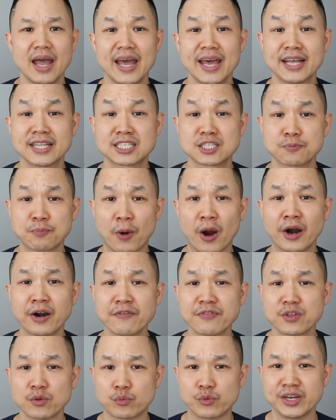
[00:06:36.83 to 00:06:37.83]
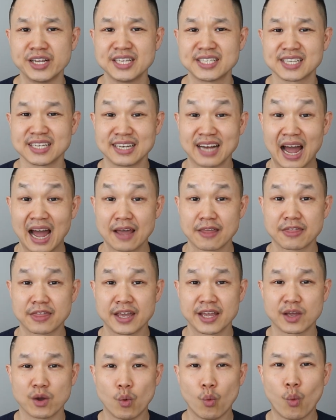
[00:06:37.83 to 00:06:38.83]
It's part of the reason, I
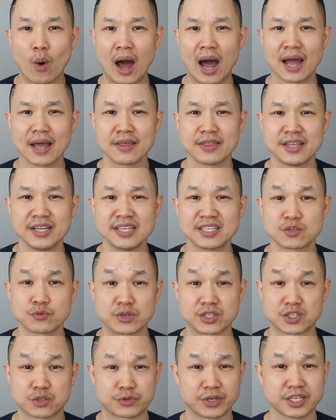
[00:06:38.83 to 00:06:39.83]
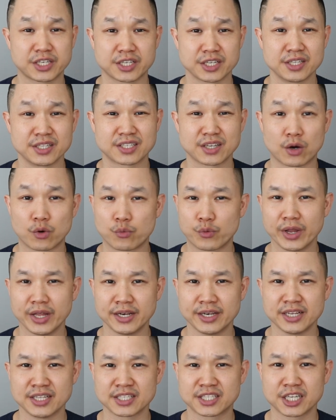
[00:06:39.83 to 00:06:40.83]
think, why these restrictions are
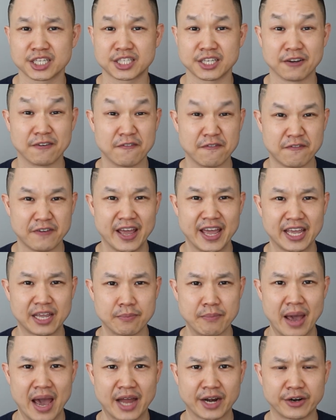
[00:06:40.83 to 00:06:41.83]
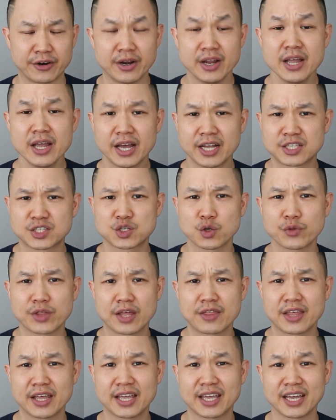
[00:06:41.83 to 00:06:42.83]
written in such a vague manner. It's so
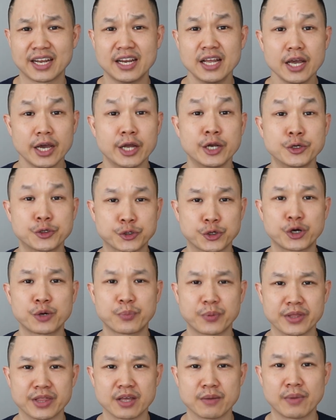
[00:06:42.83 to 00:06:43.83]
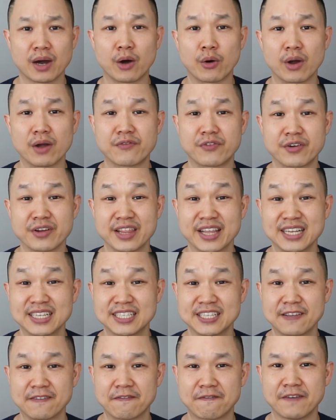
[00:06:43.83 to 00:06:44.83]
that they can interpret them however they
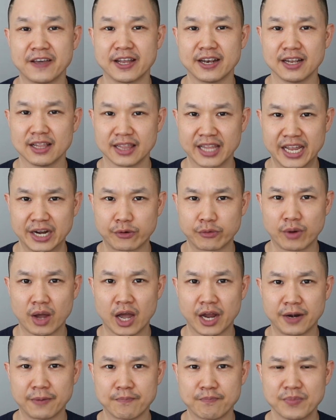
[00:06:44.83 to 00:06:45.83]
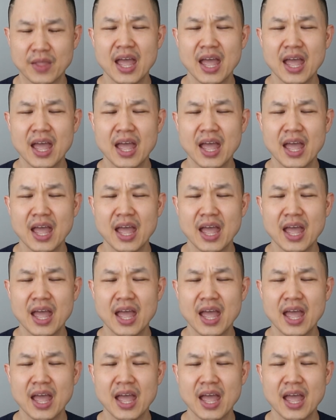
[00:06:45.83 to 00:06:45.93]
see fit later on.